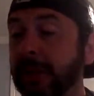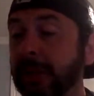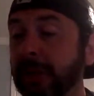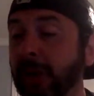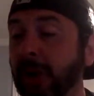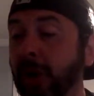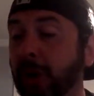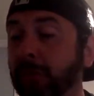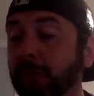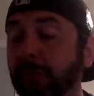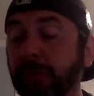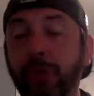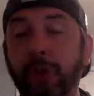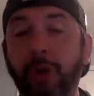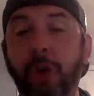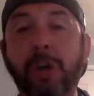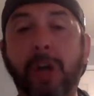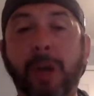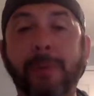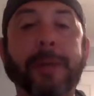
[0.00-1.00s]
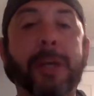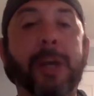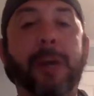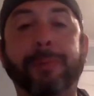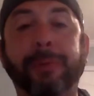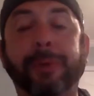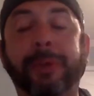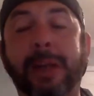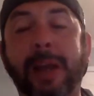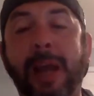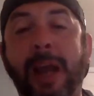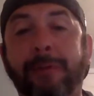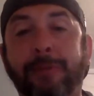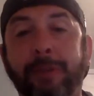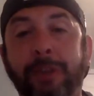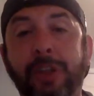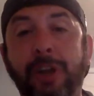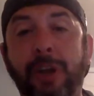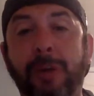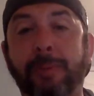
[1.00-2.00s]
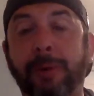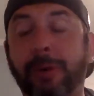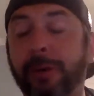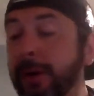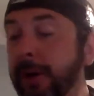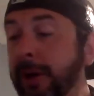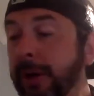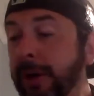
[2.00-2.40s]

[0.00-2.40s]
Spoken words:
you're coming up with an average number.